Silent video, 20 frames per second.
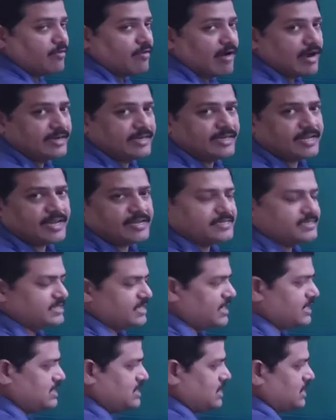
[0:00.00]

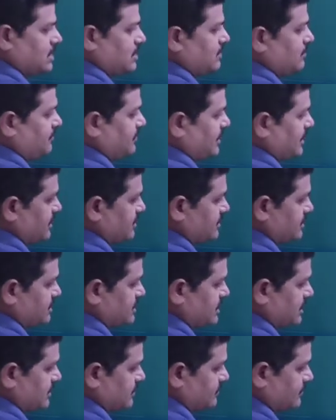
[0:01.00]
quantization of
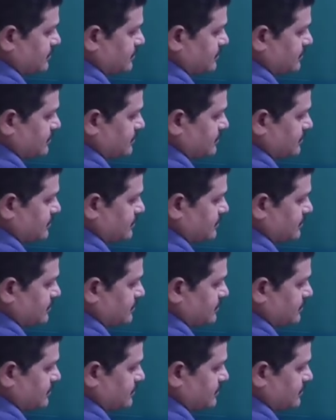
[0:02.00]
energy.